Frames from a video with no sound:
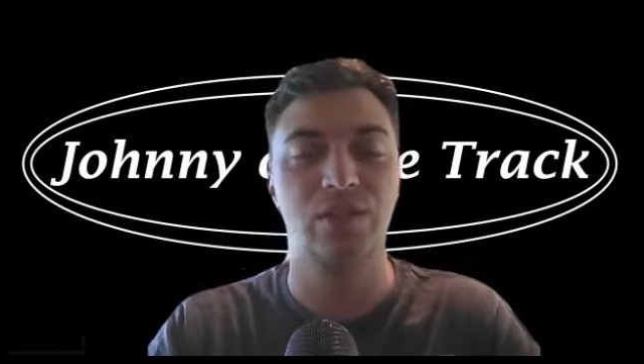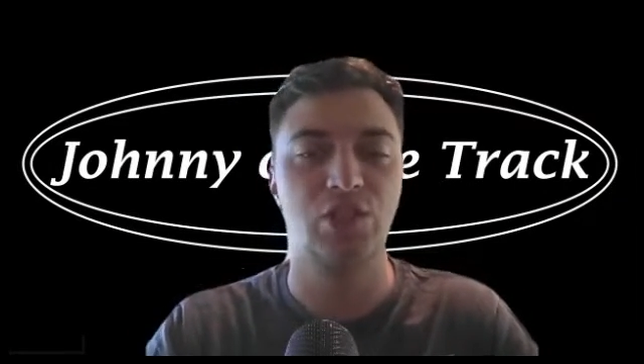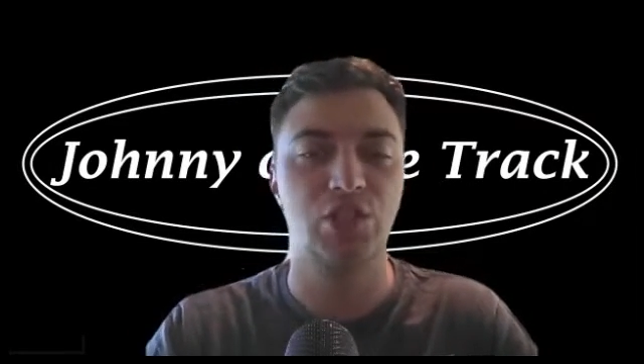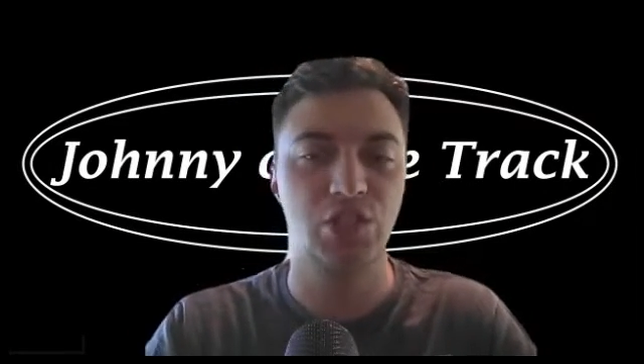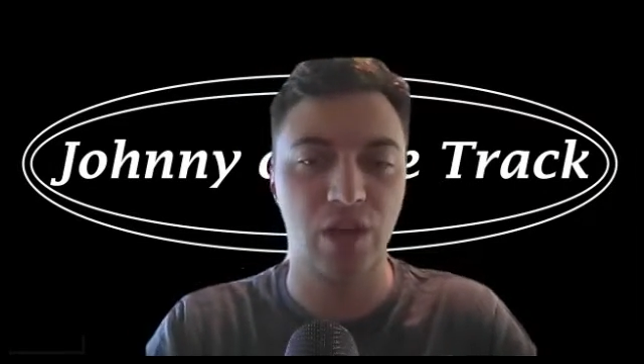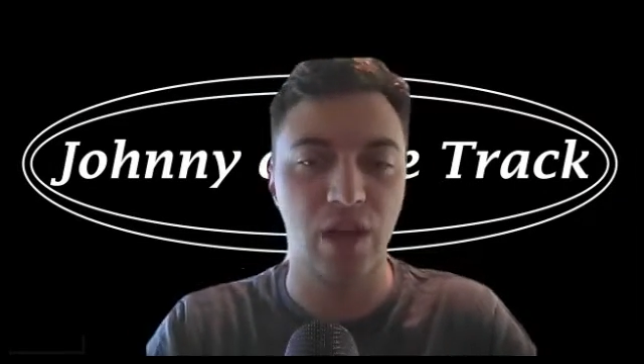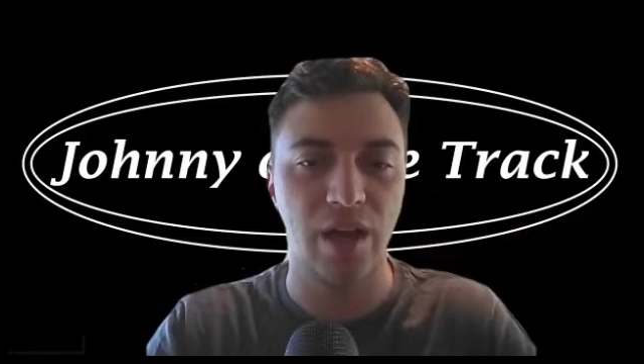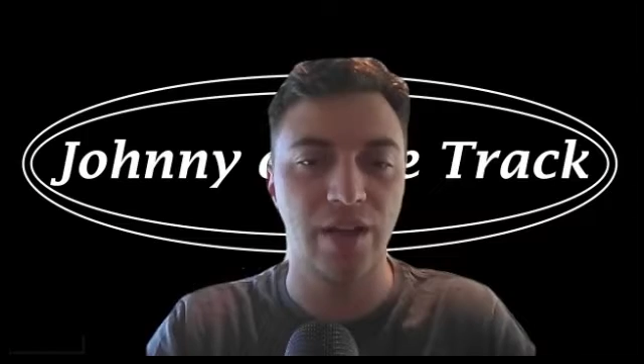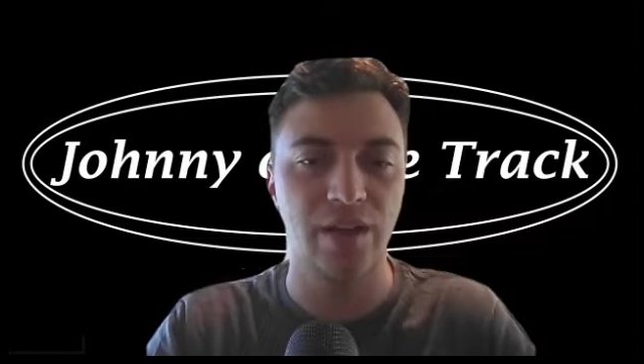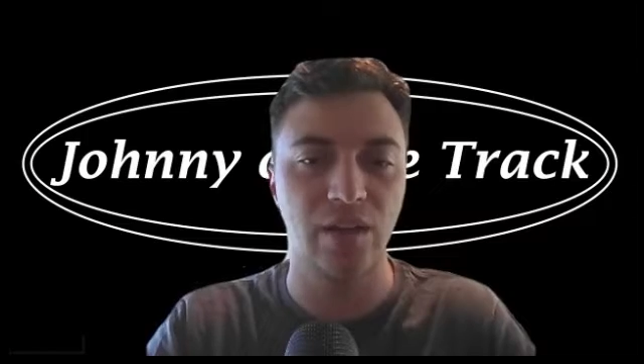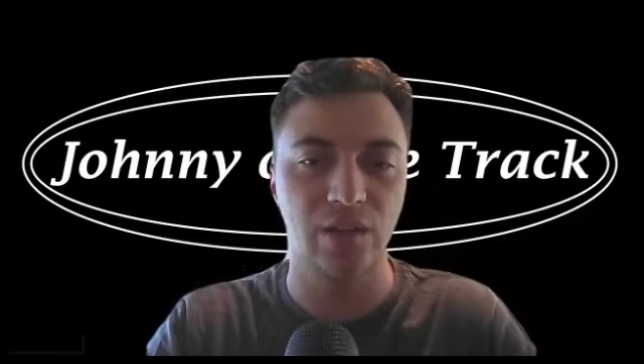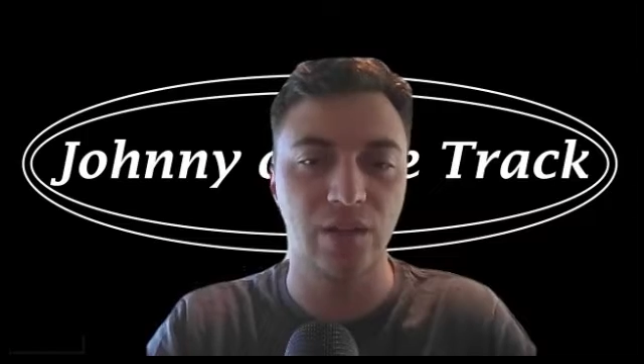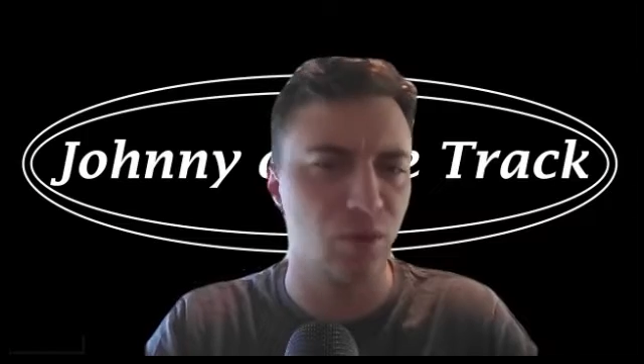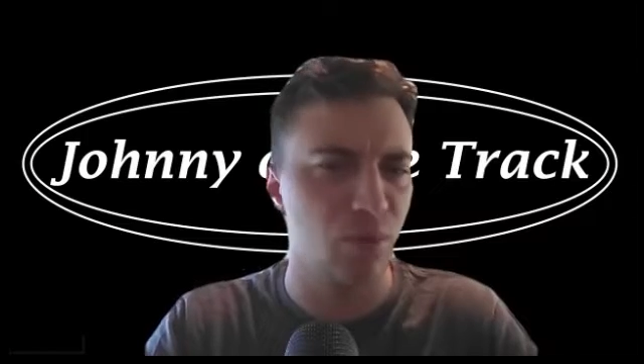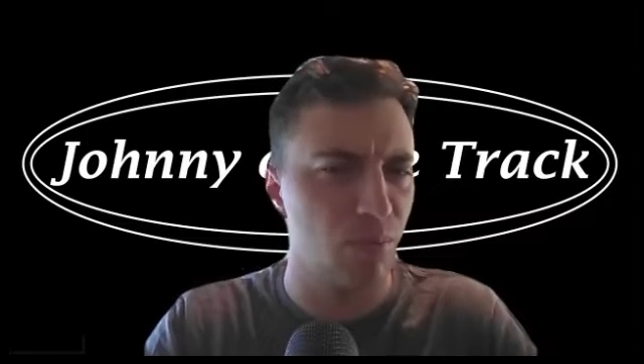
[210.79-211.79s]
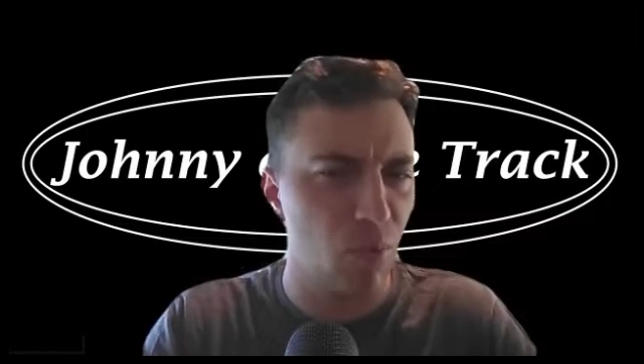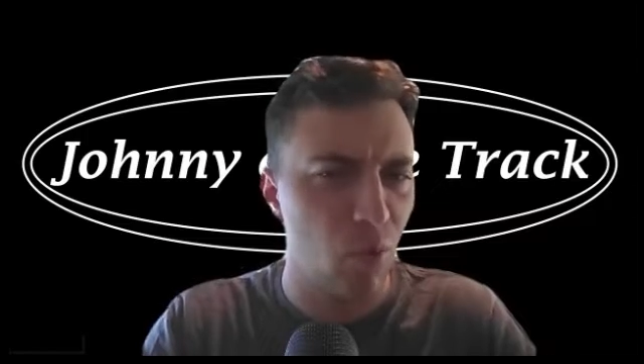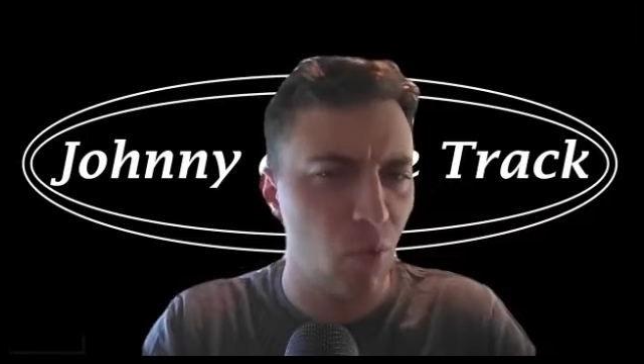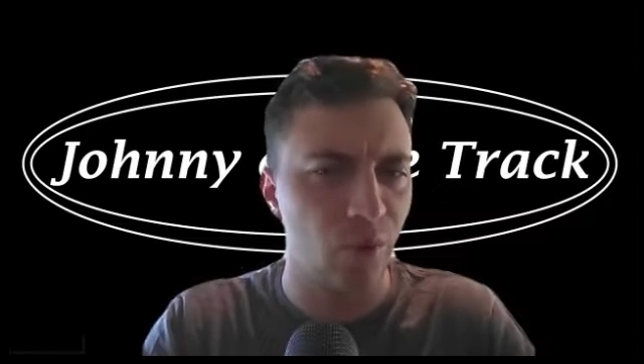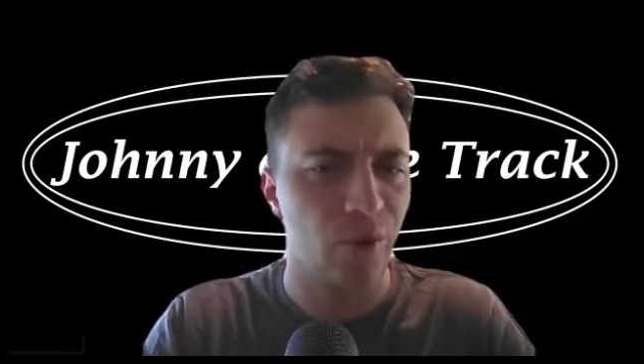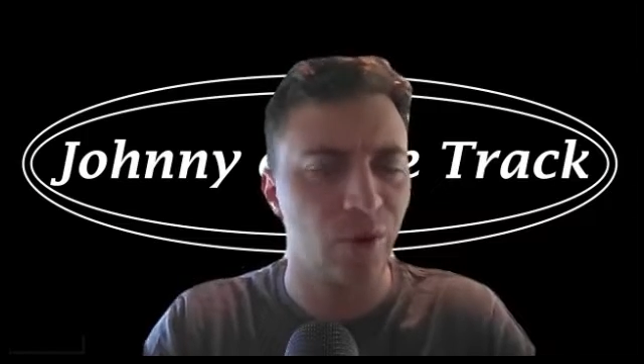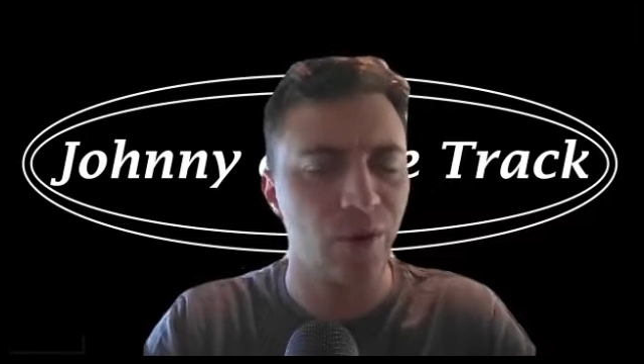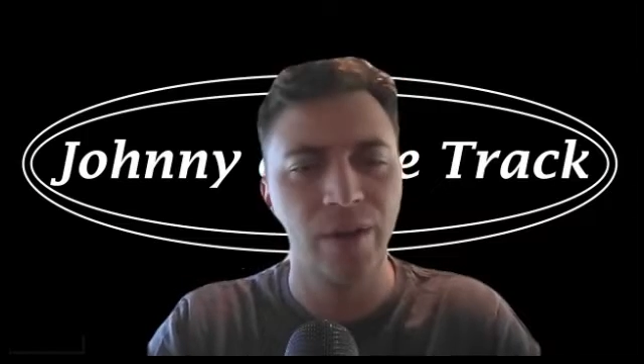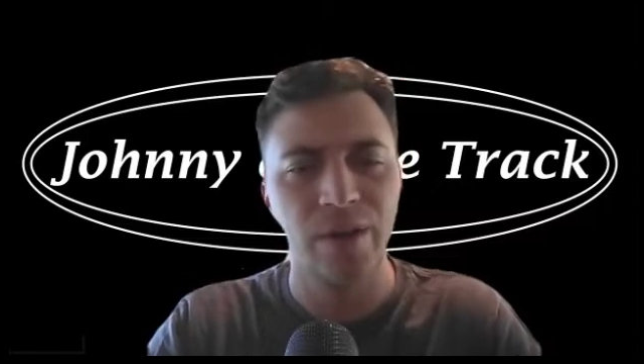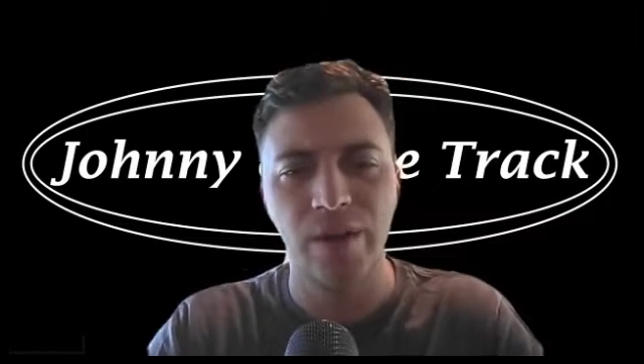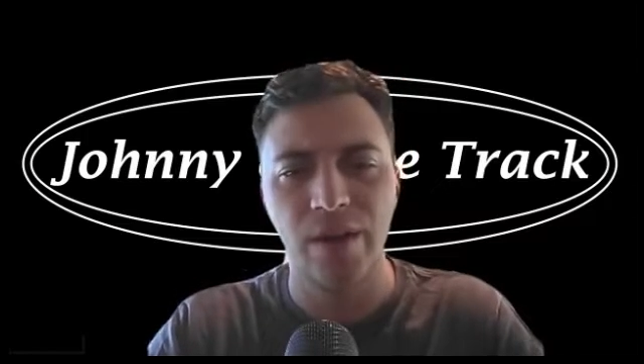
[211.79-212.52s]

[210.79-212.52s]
shined a little more.